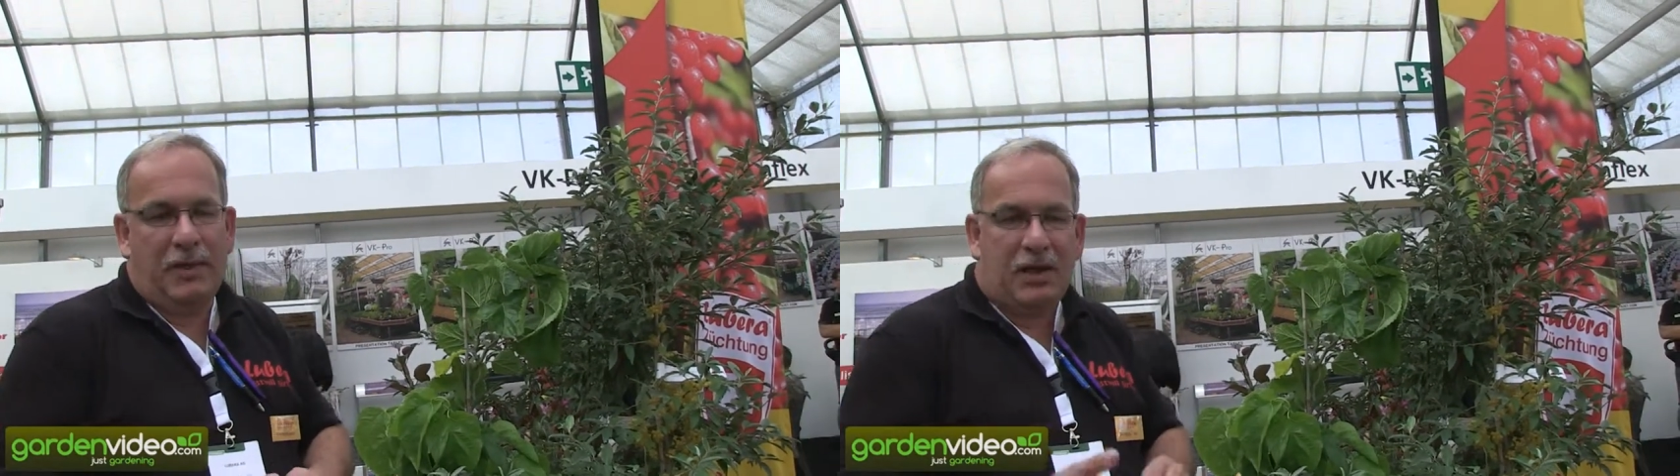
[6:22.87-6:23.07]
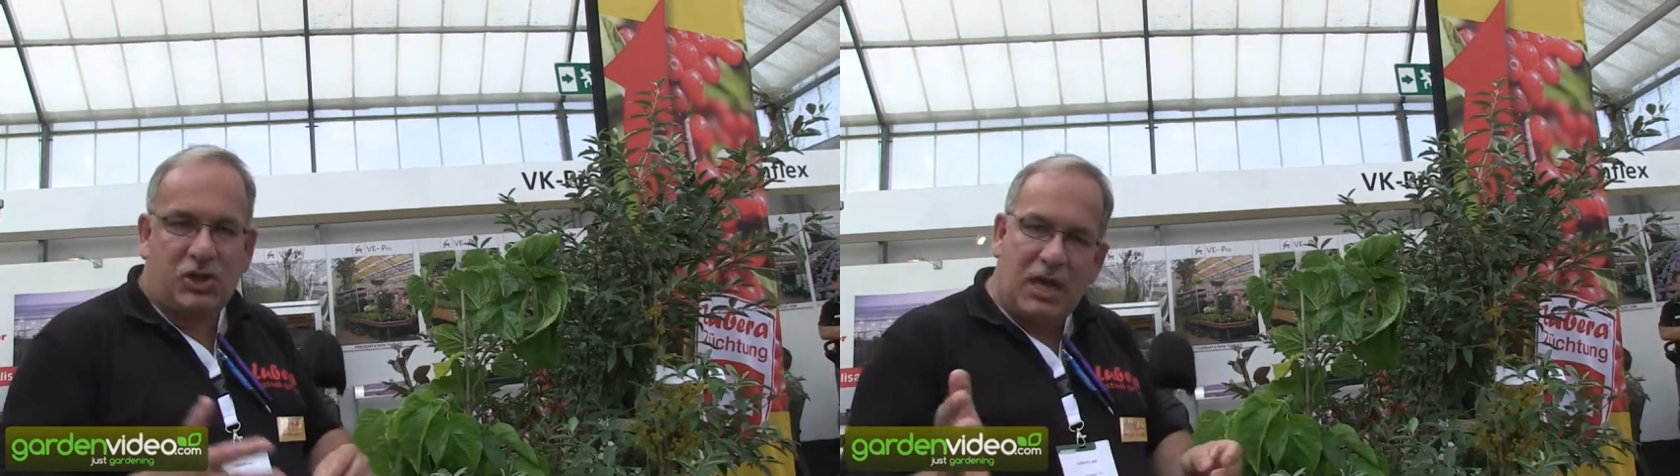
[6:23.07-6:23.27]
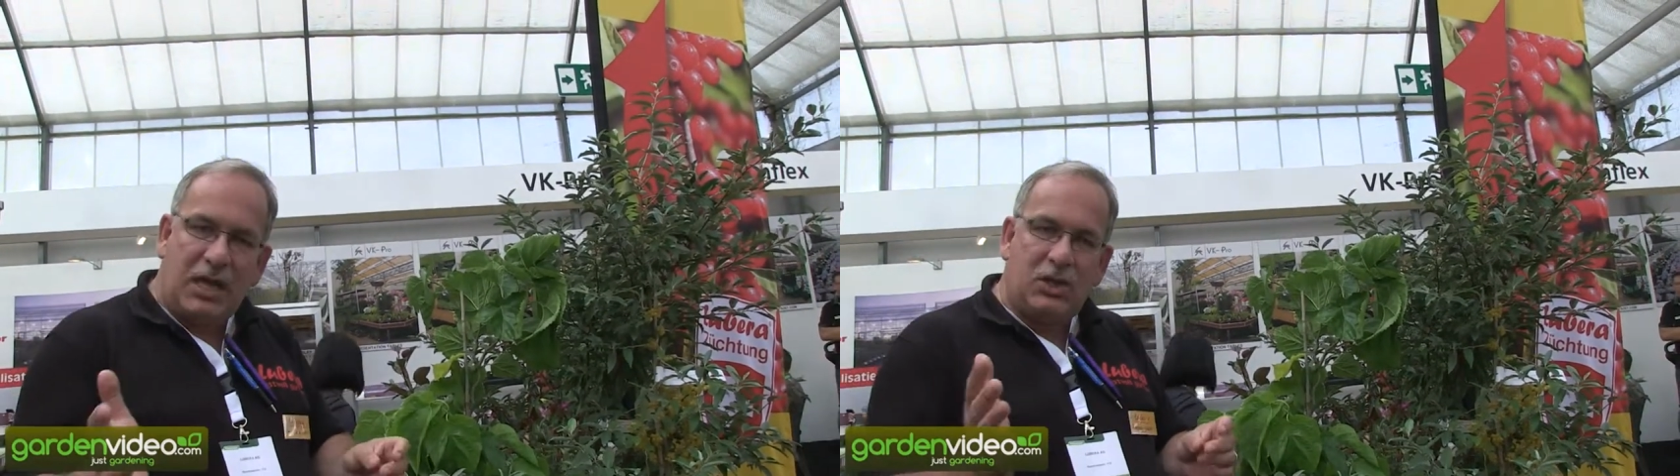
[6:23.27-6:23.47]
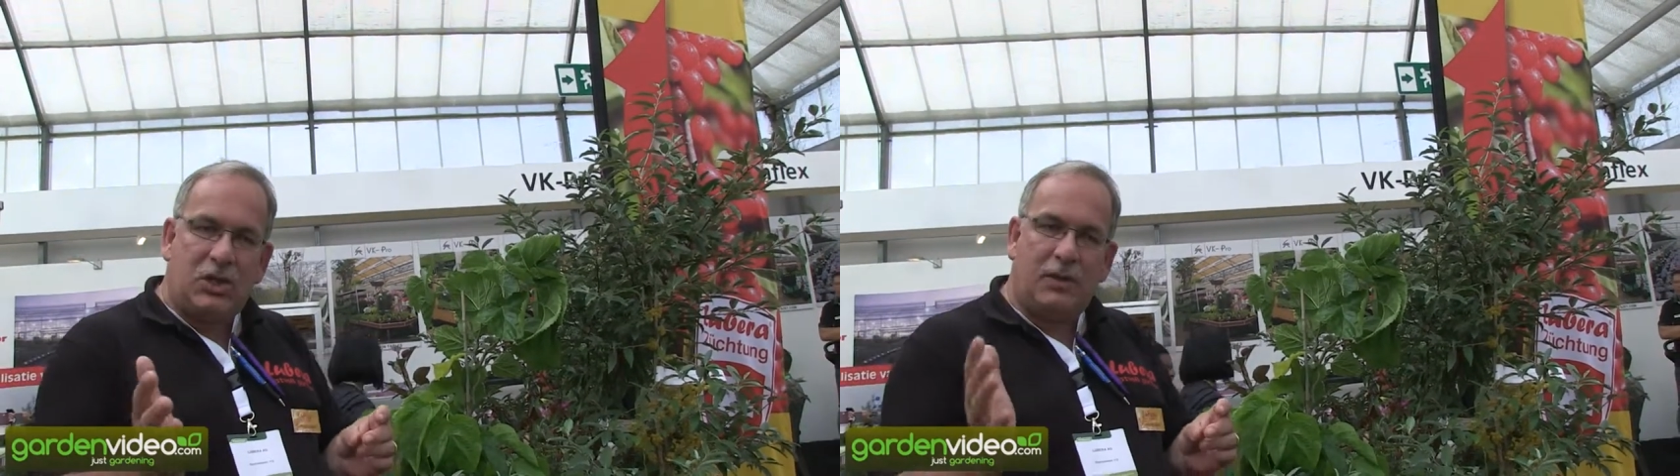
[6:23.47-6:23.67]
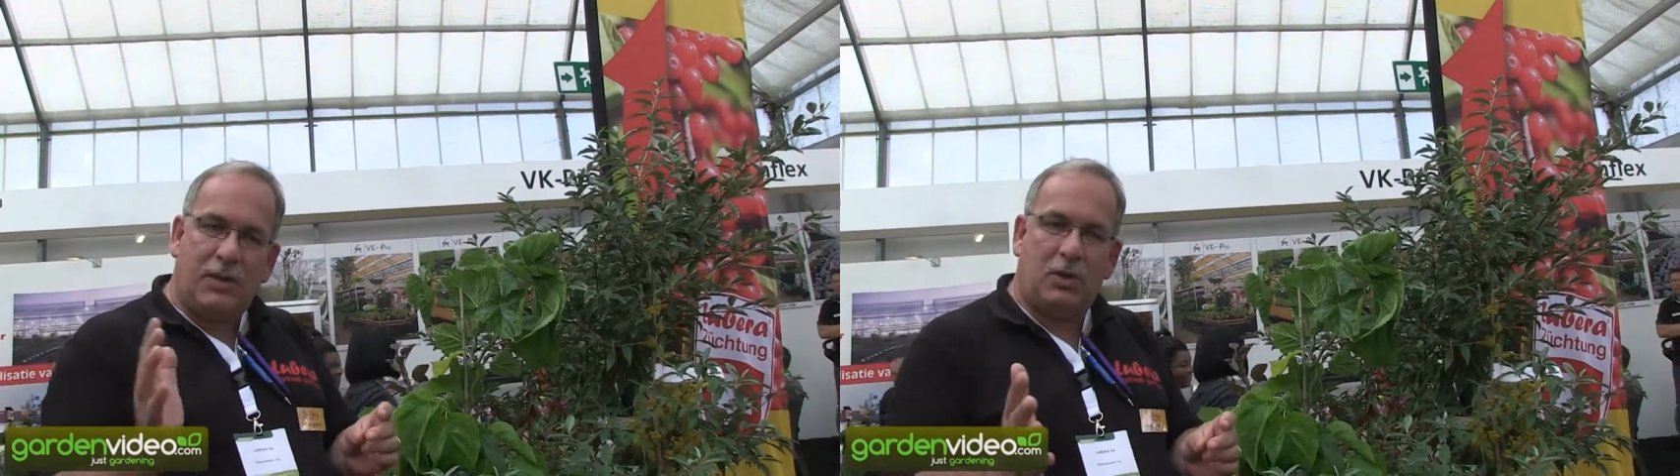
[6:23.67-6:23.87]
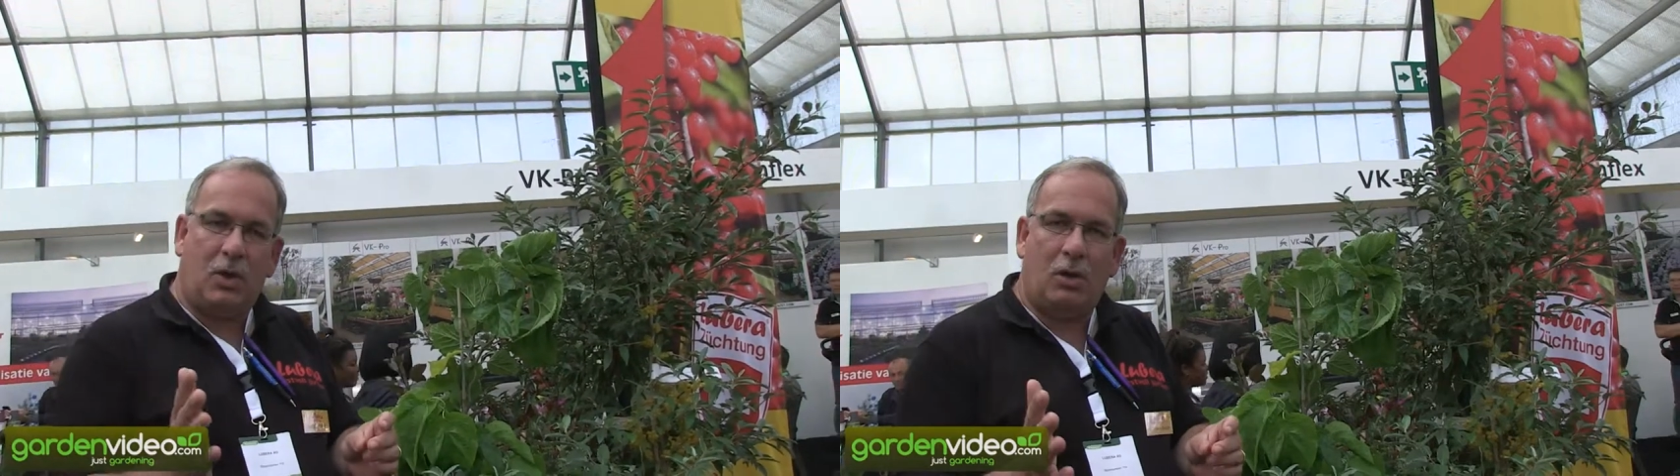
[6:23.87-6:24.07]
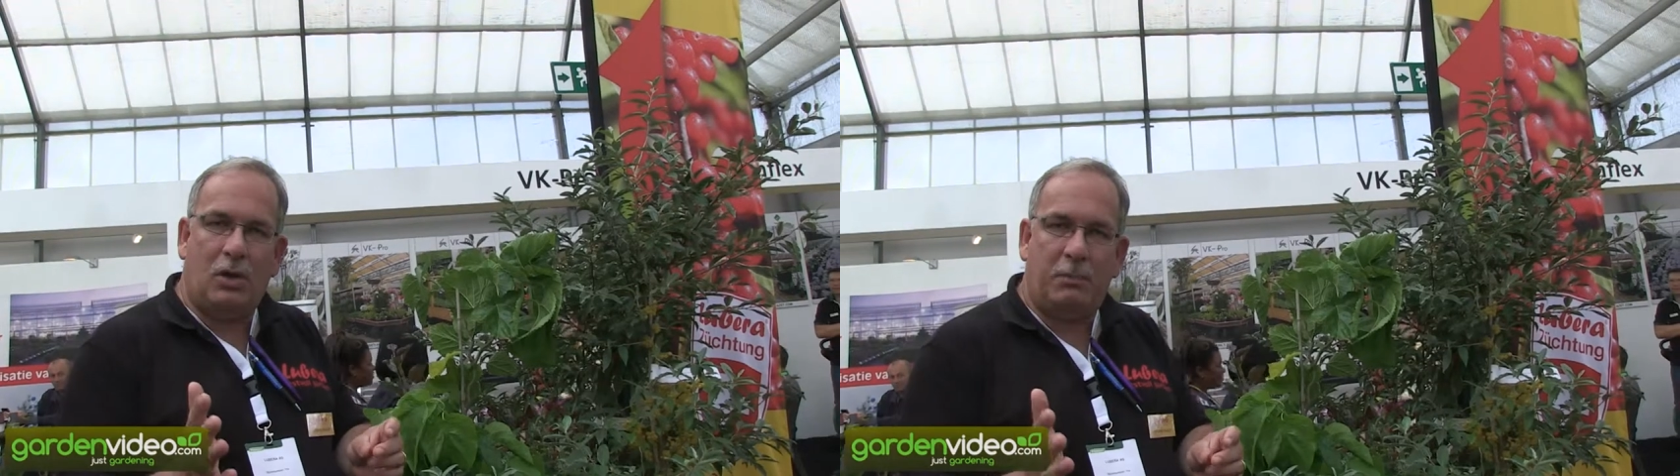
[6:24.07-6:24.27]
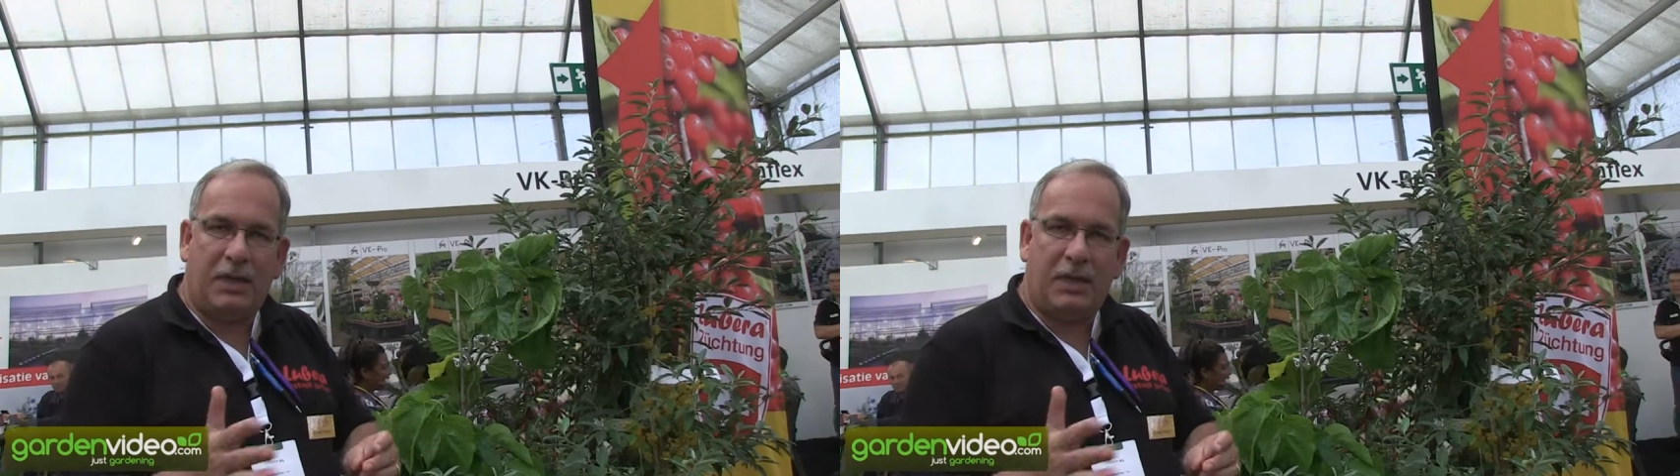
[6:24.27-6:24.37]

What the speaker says: They are changing the color